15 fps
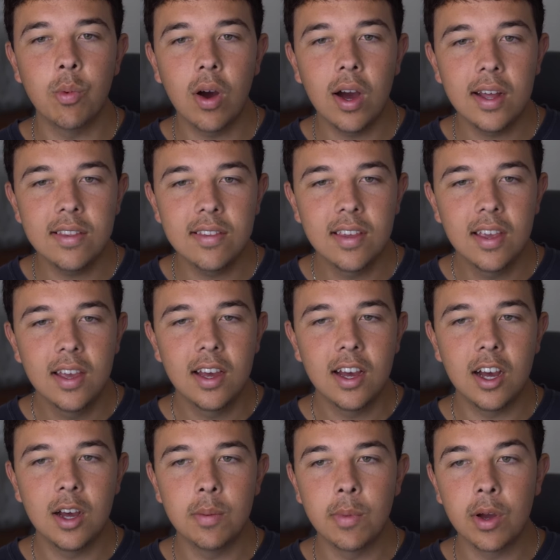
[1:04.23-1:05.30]
Watt.
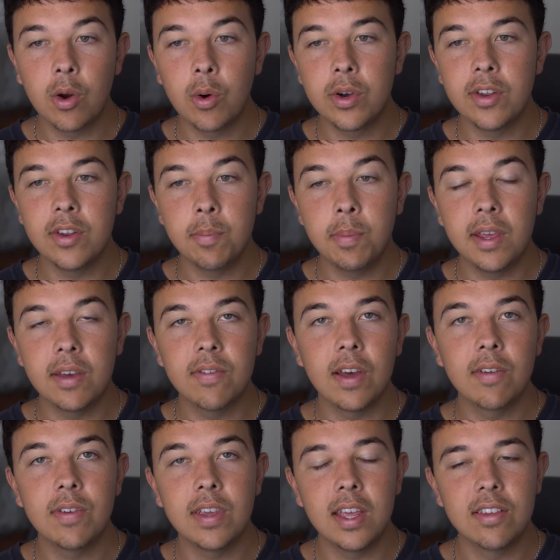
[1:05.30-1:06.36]
According to
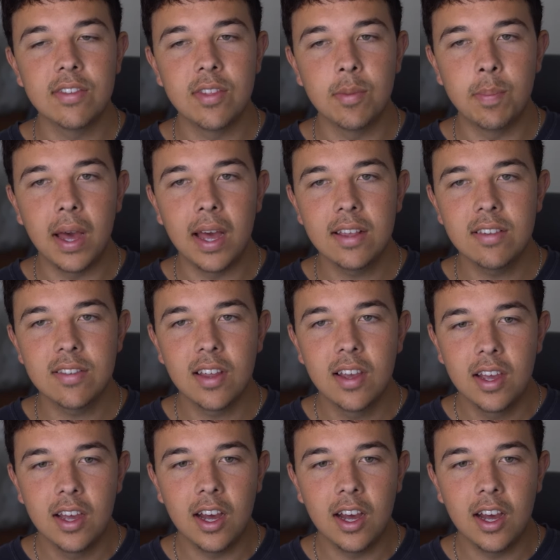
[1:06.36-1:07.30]
PFF, he is the best.